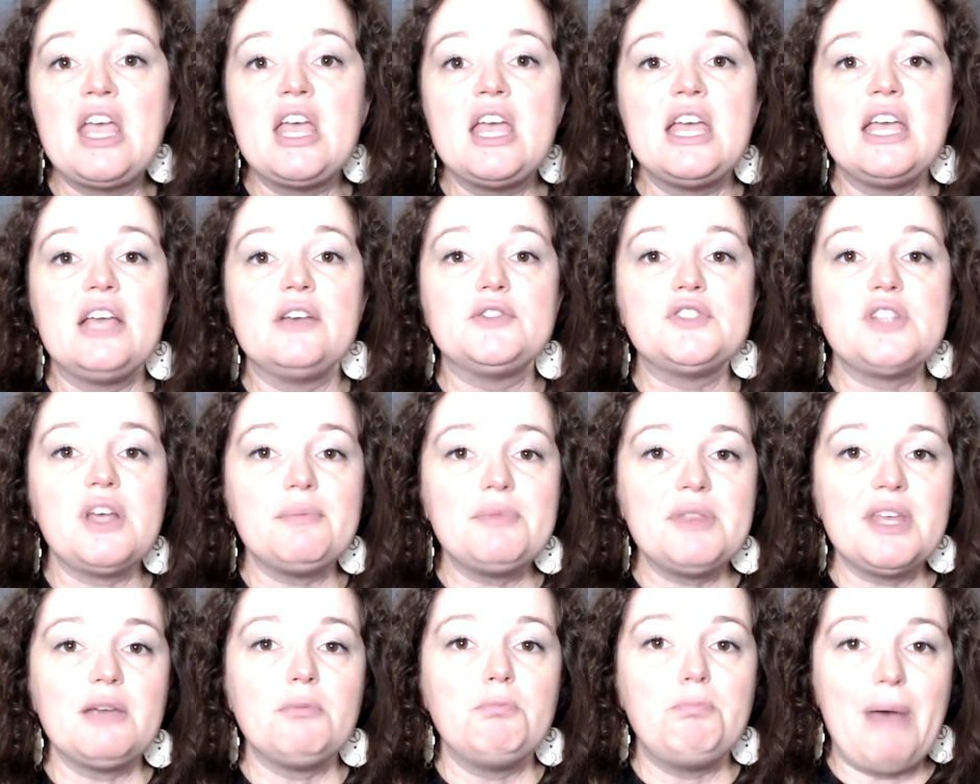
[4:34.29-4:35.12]
If
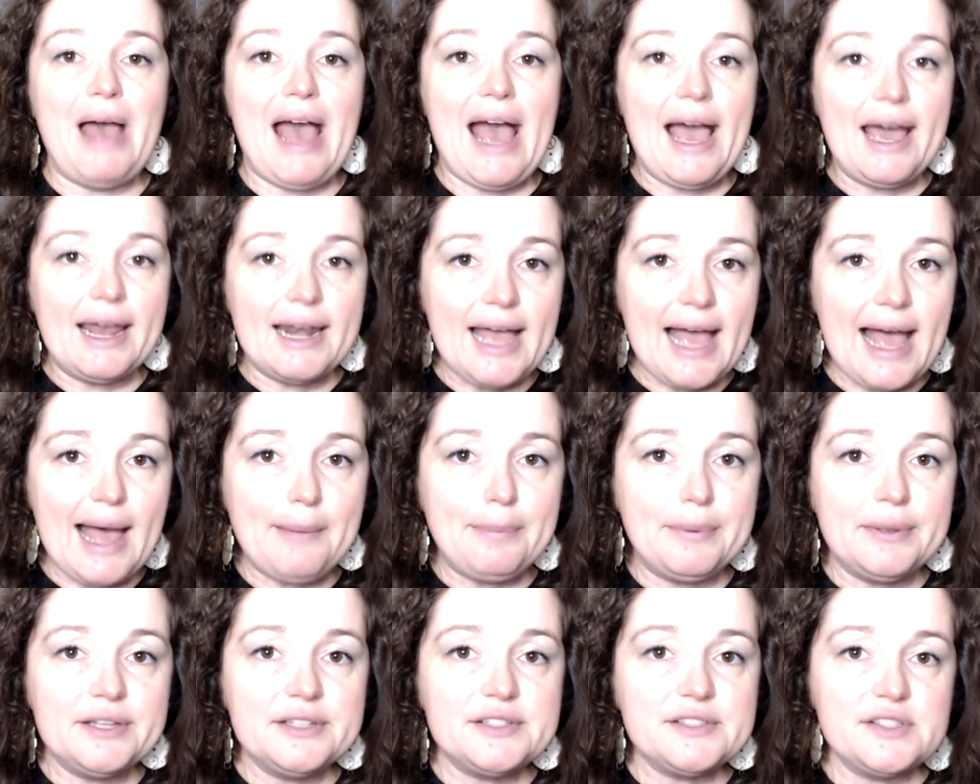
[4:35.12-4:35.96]
something bad
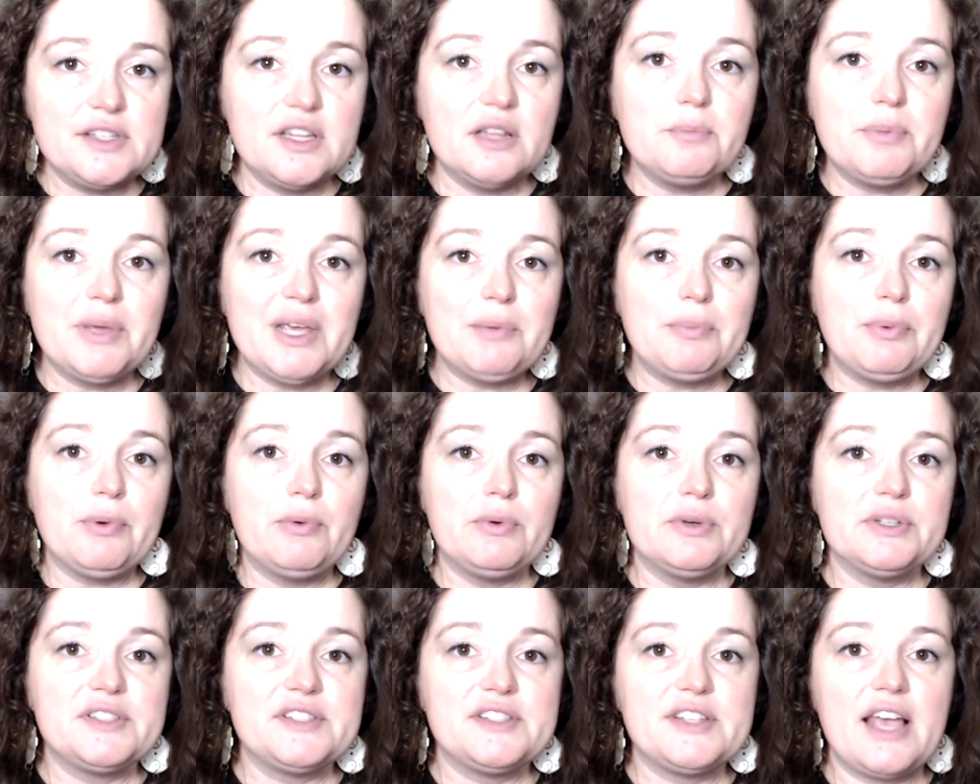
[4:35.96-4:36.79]
happens, then people
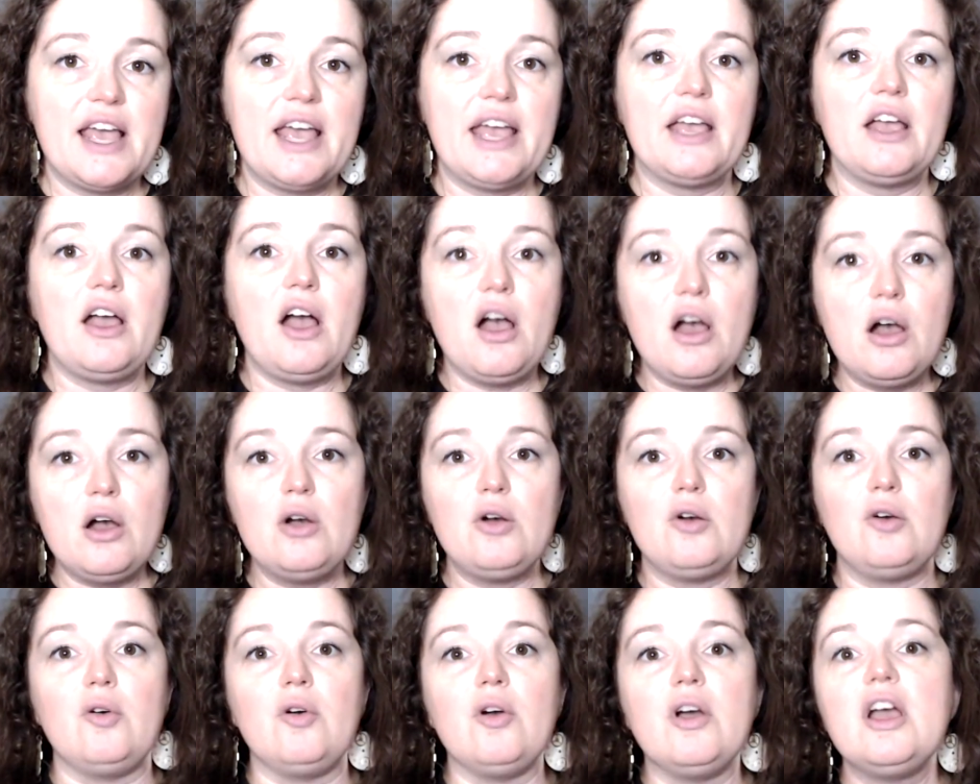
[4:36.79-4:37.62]
would say,
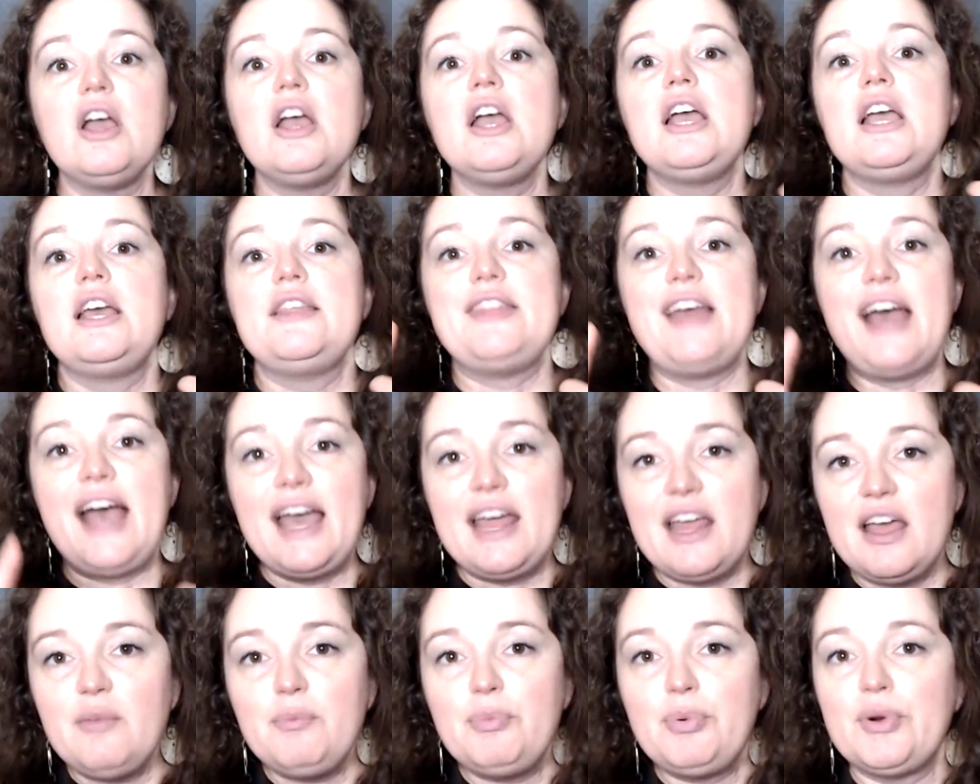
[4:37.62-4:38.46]
oh,
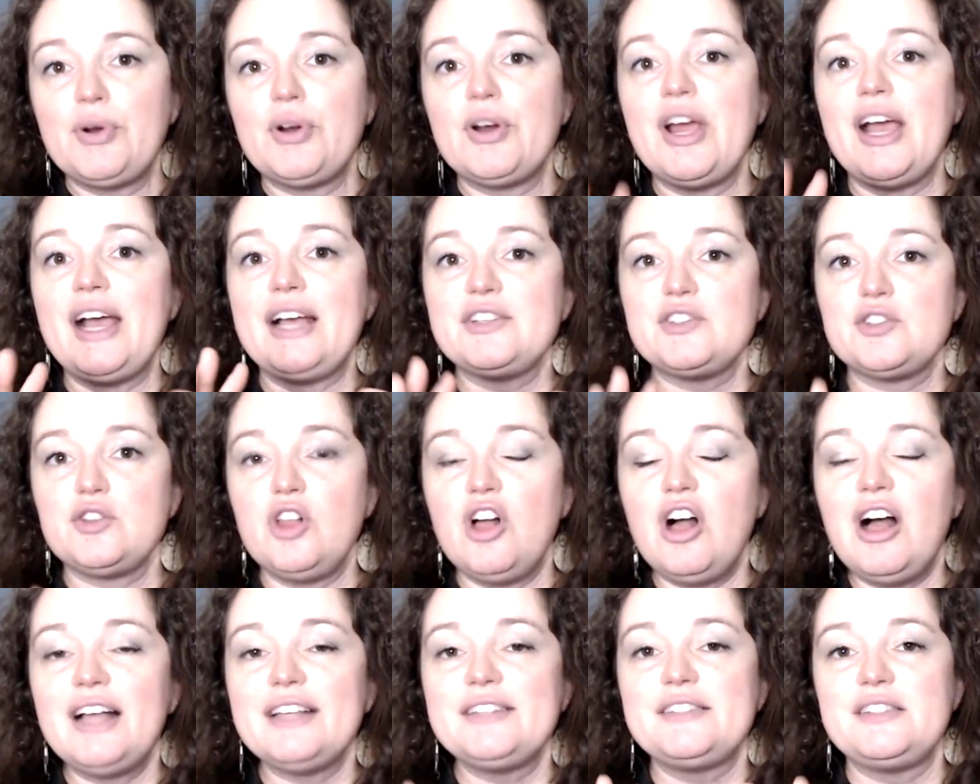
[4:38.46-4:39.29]
that emperor has
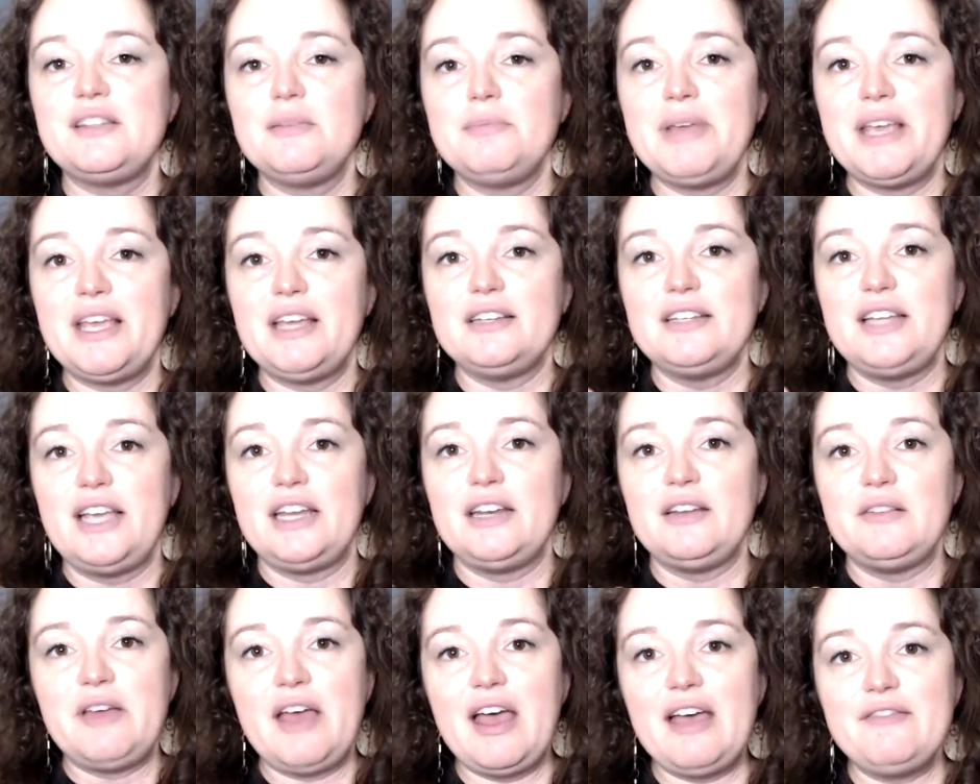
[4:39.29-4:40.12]
lost the Mandate
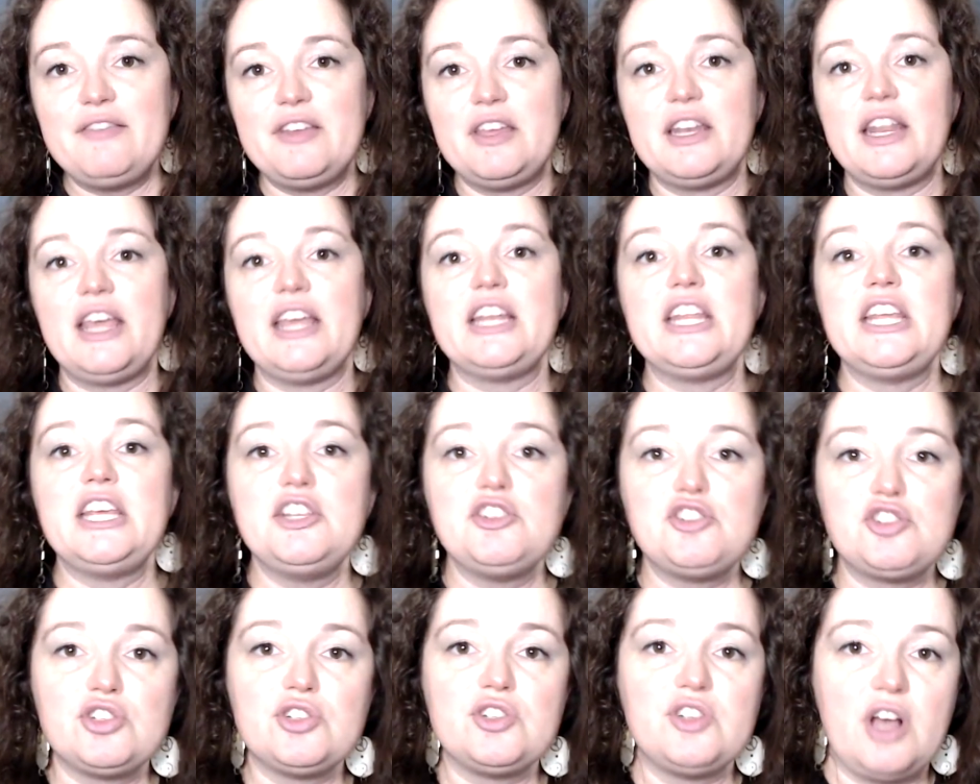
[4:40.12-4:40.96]
of Heaven and he
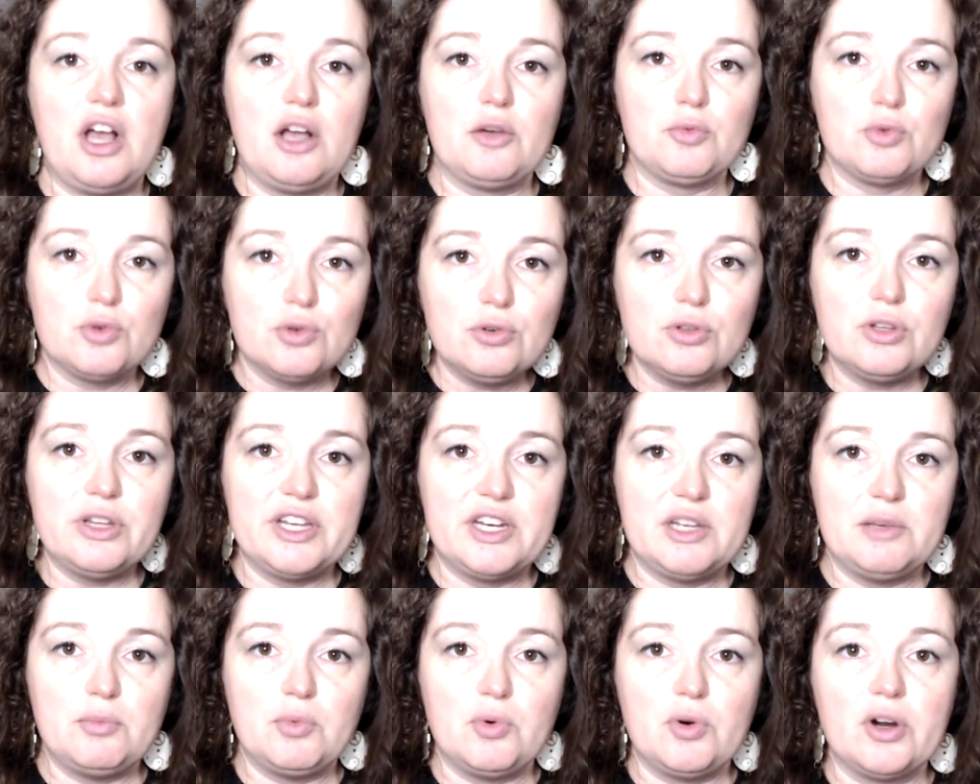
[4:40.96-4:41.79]
should not rule
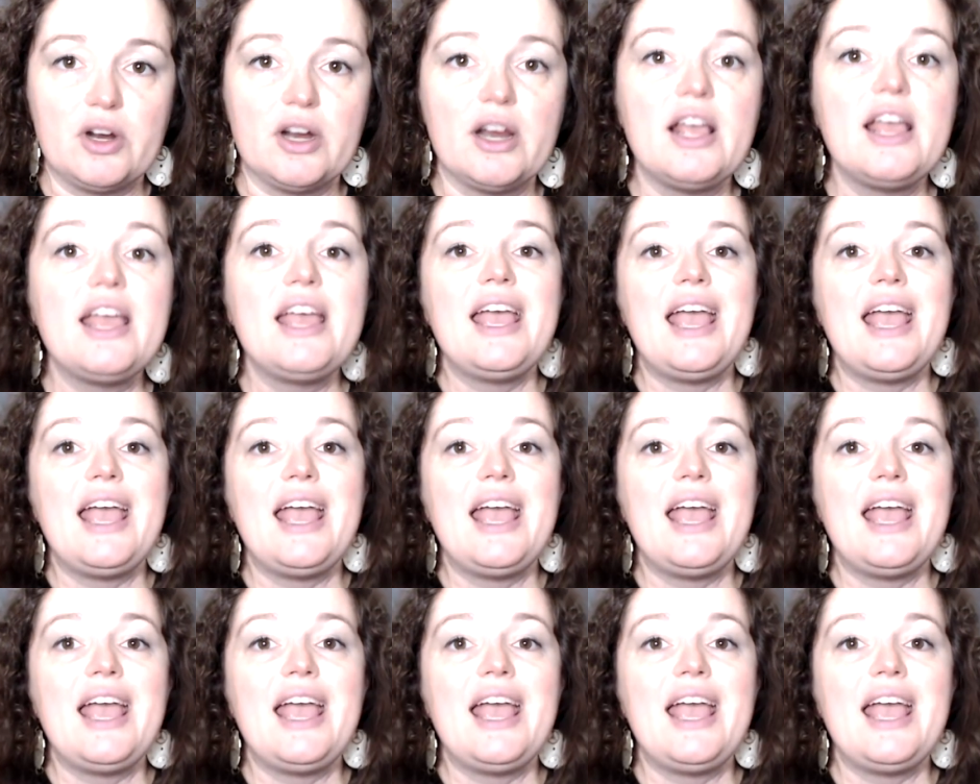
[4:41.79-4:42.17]
anymore.